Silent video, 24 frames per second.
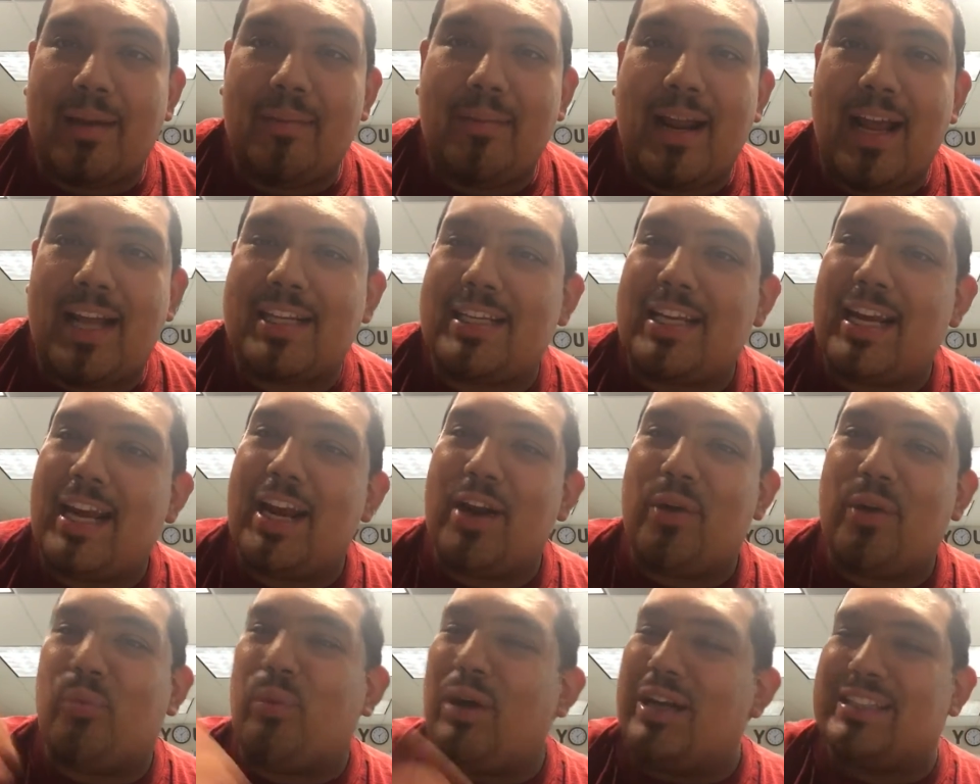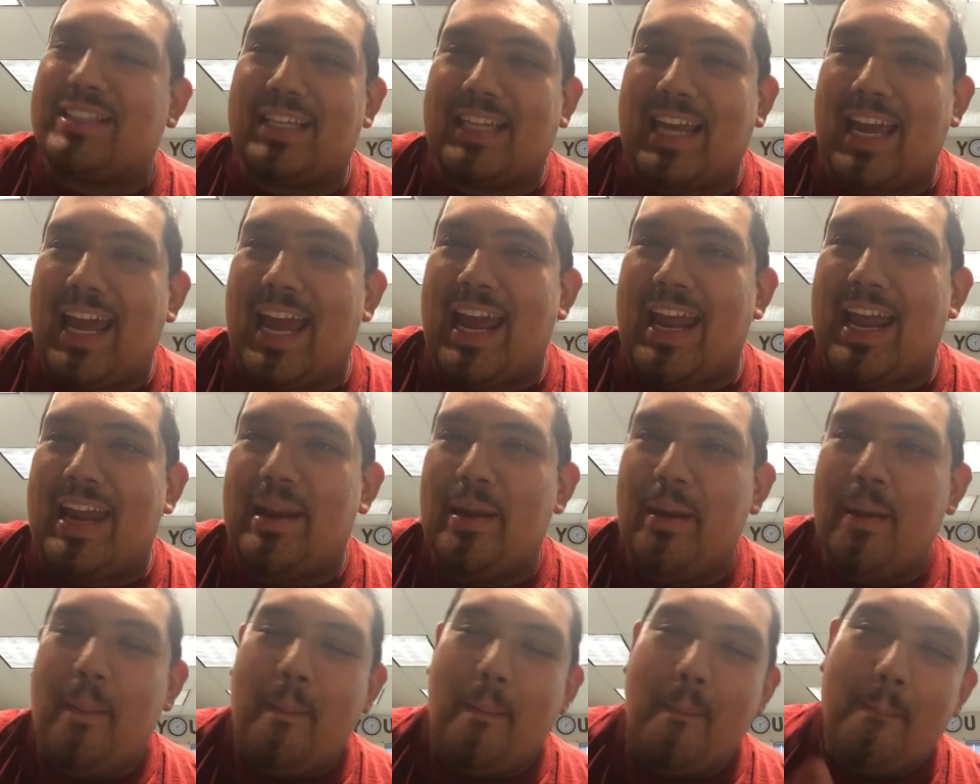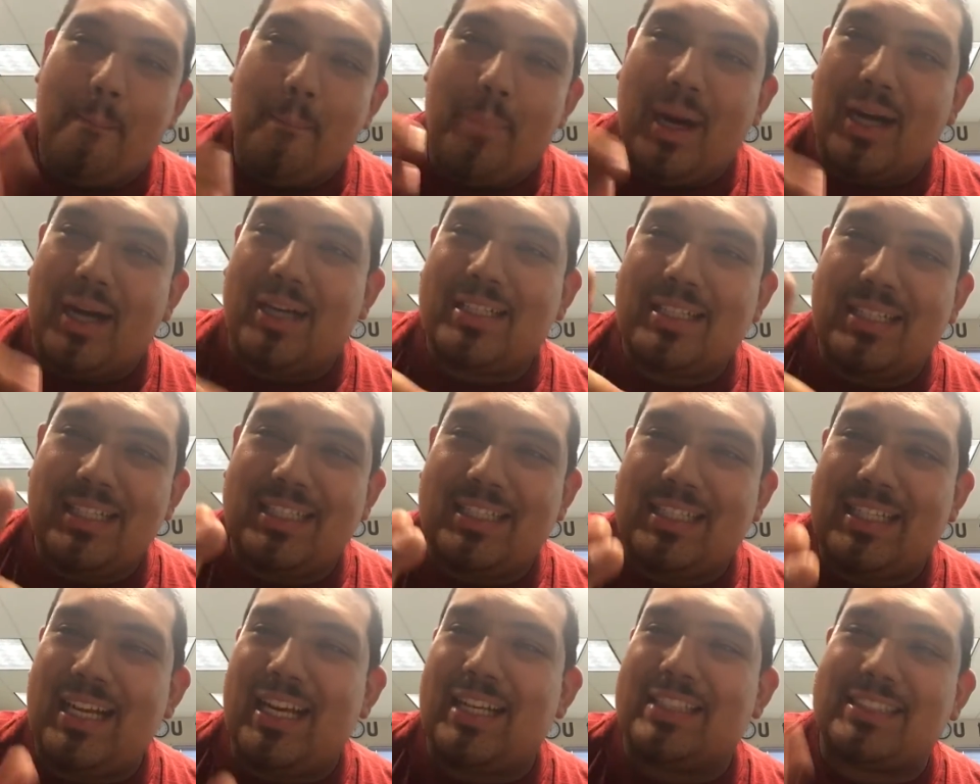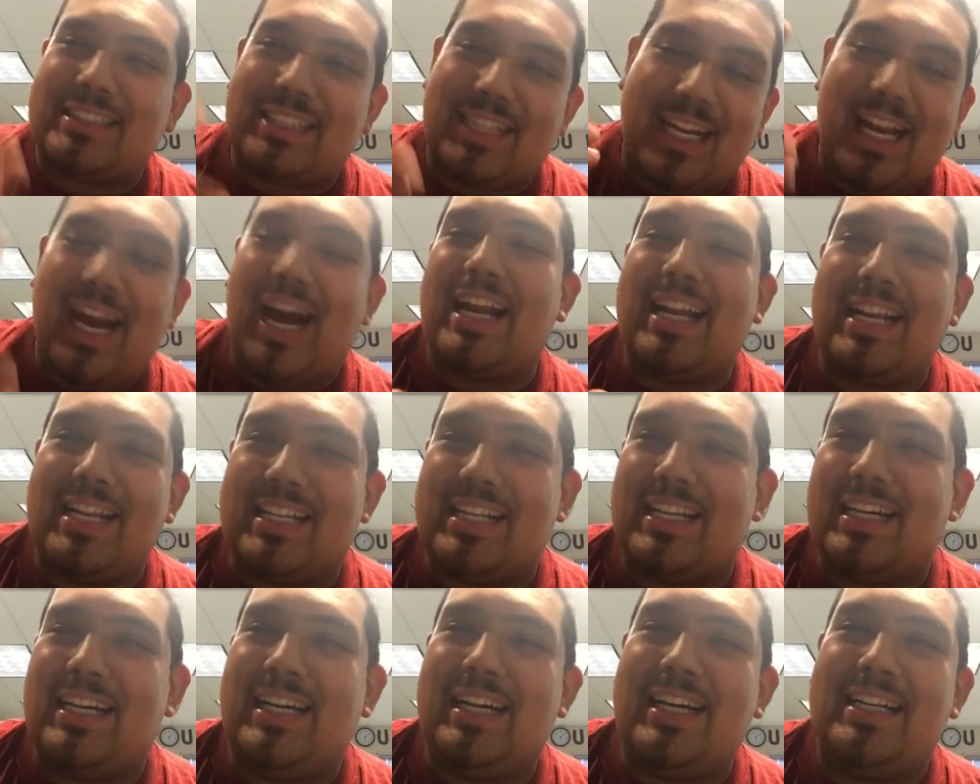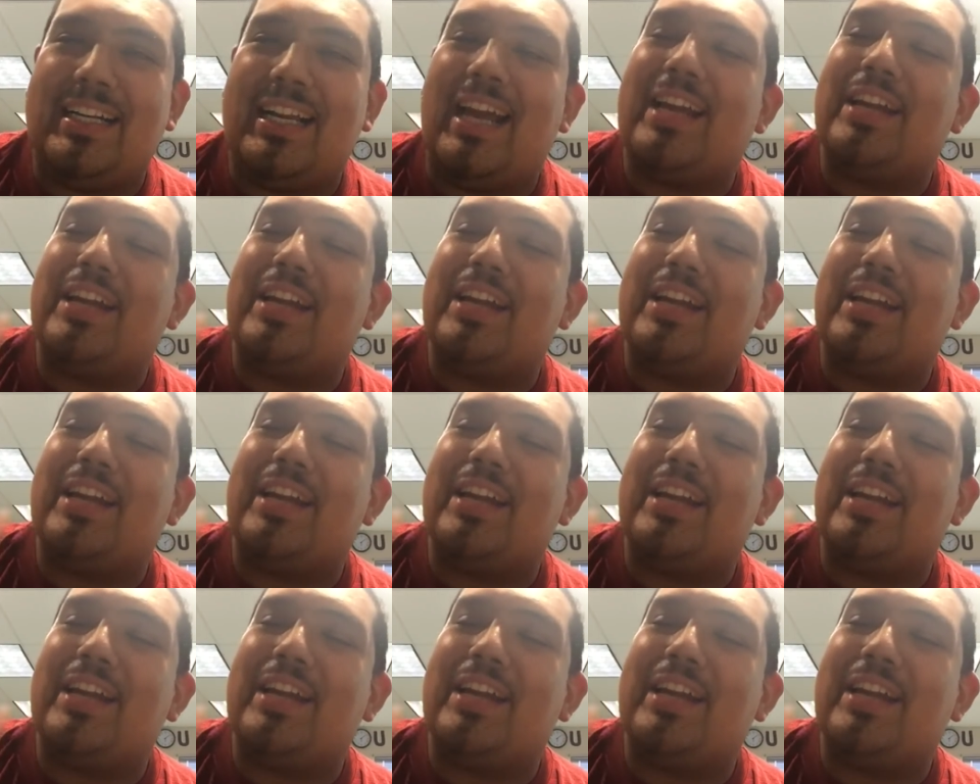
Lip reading: Give me that share. Once again, Bucks and Six got it done.